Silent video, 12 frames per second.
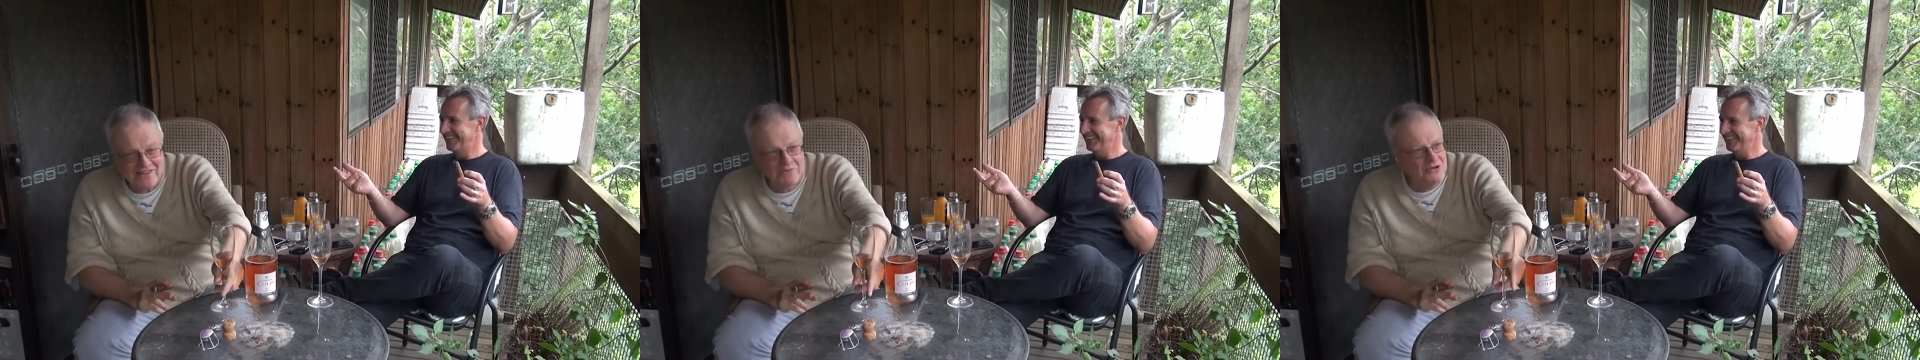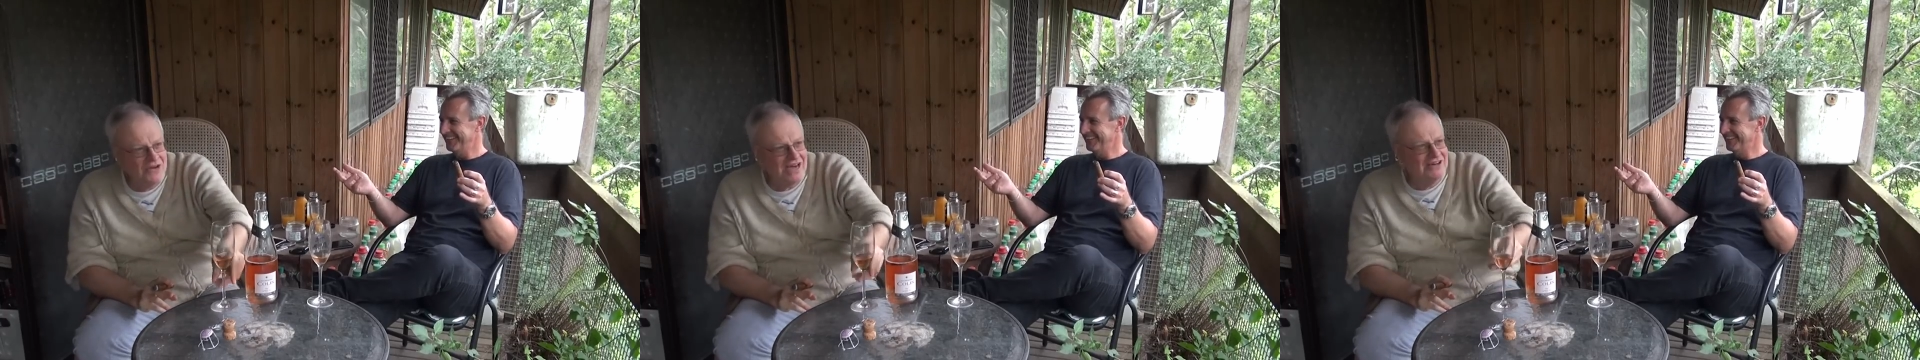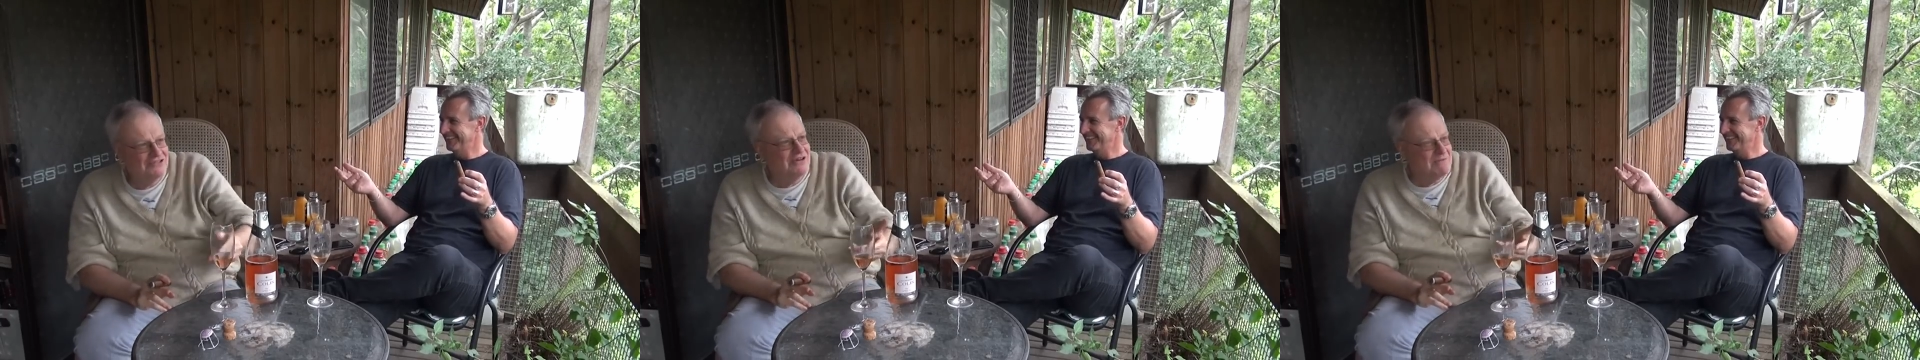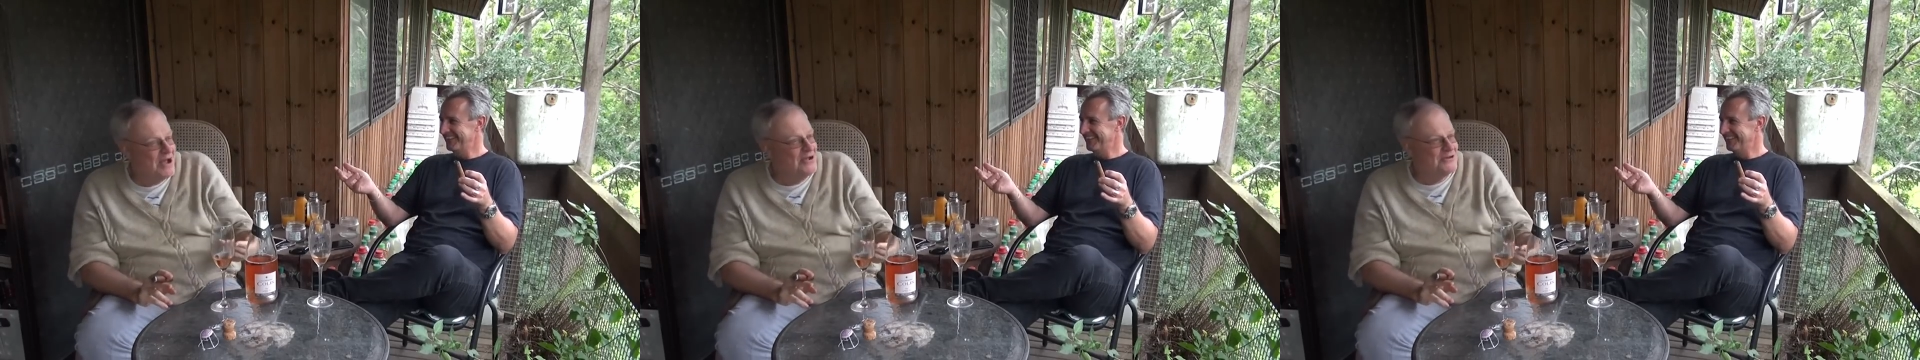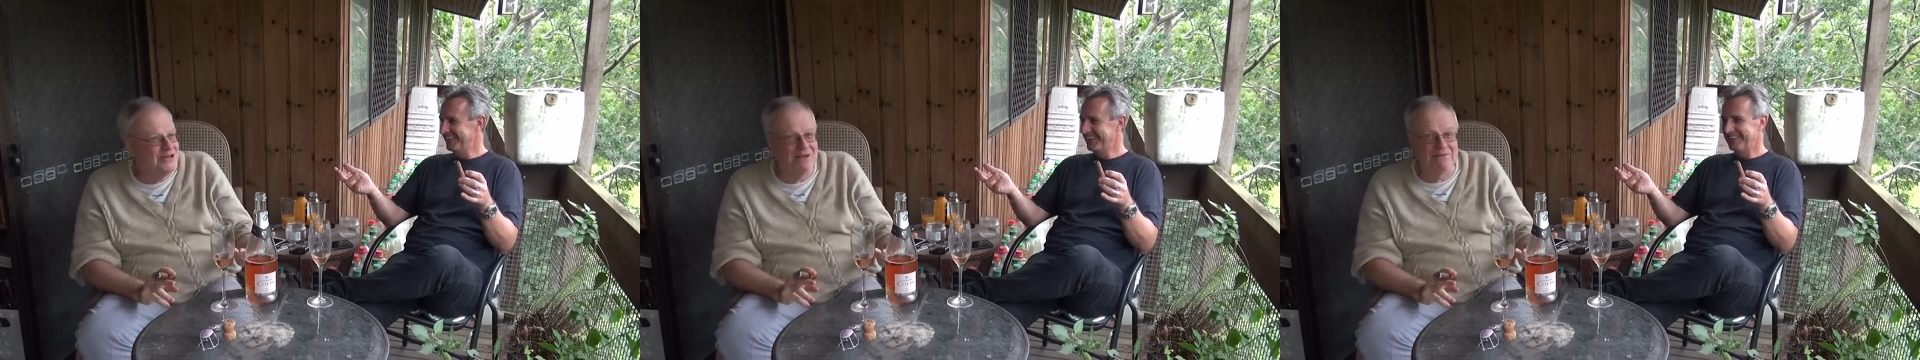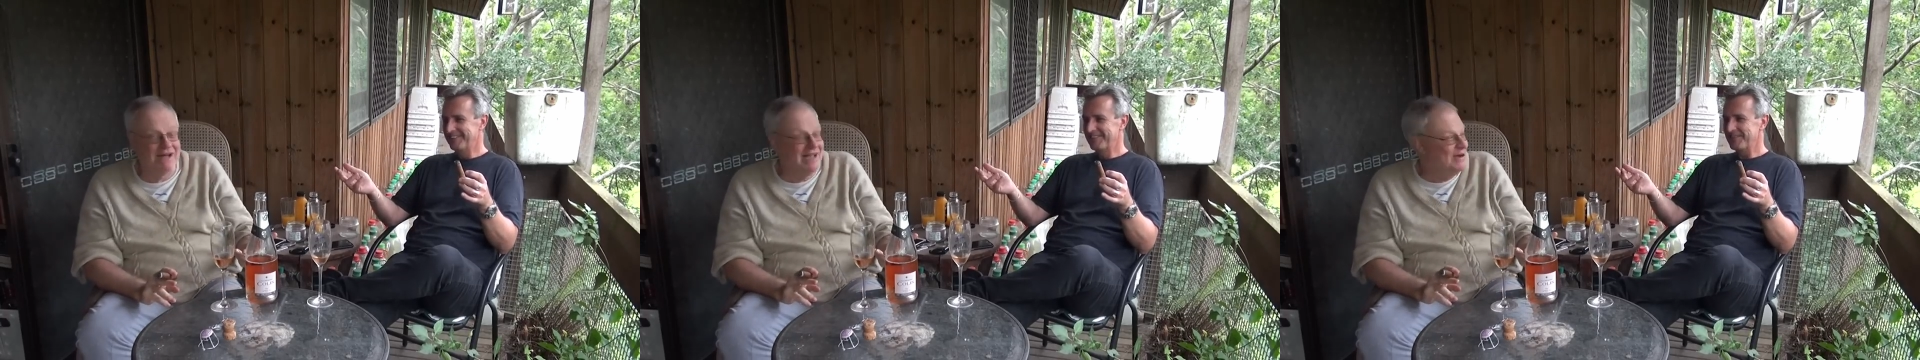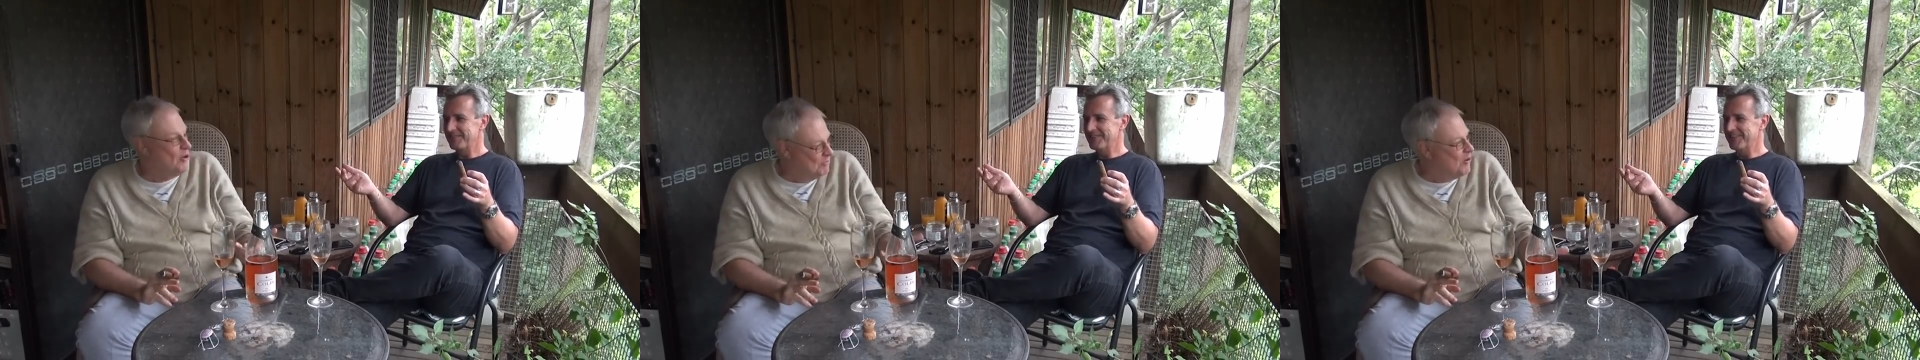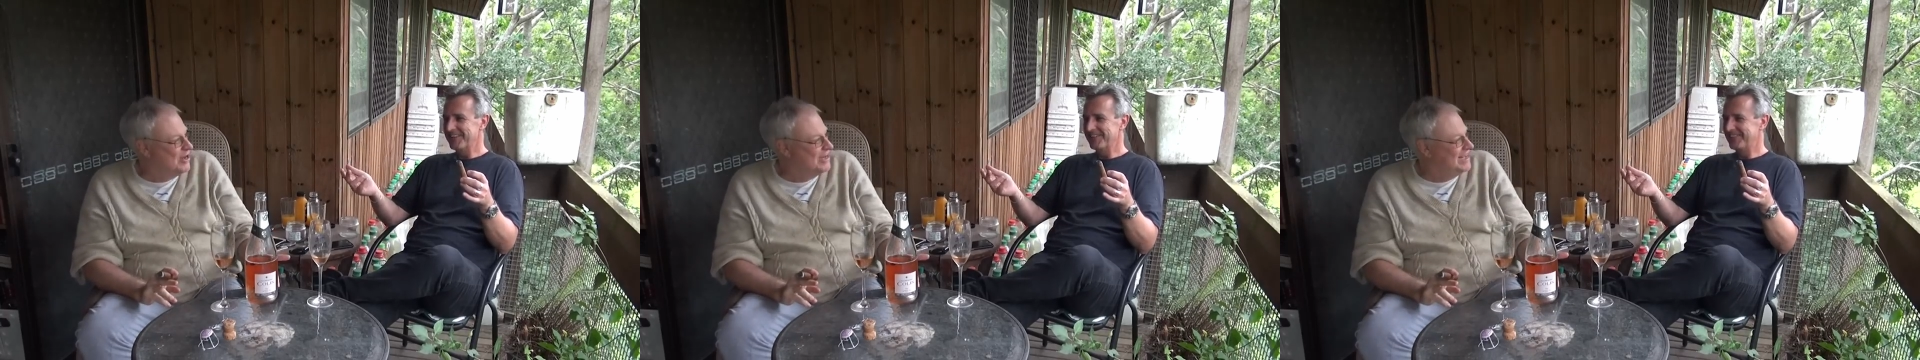Speaker 1: I'm not allowed to drink my own champagne on
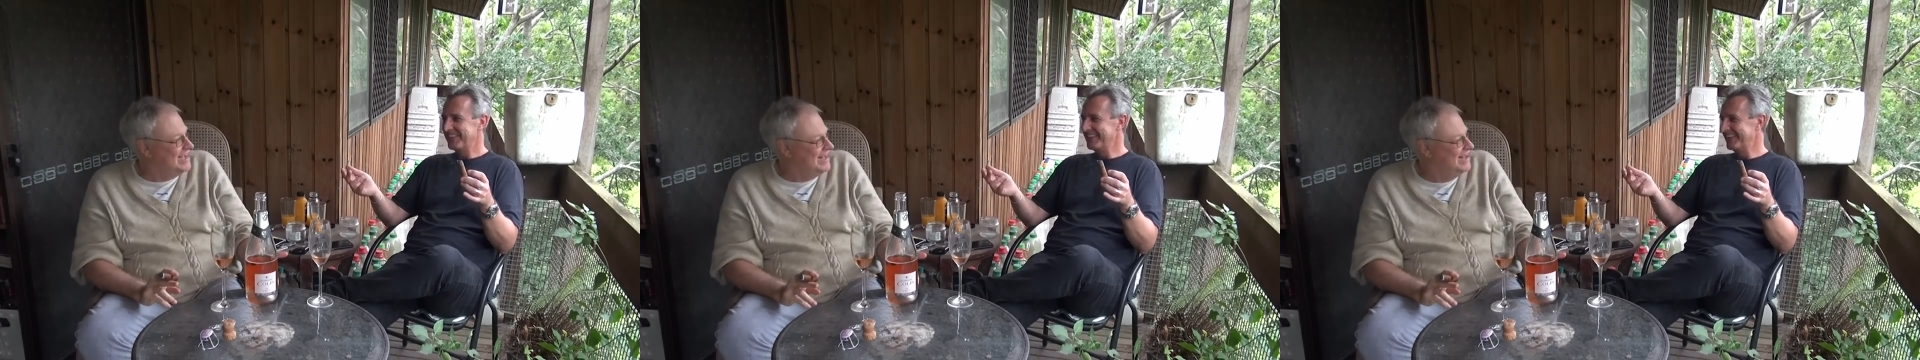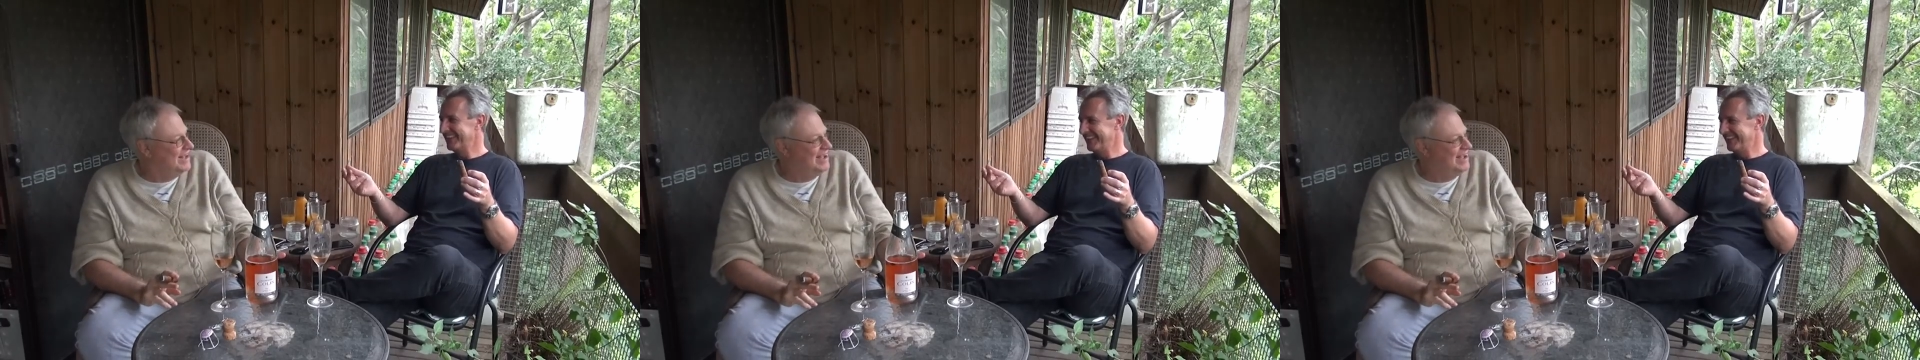my deck.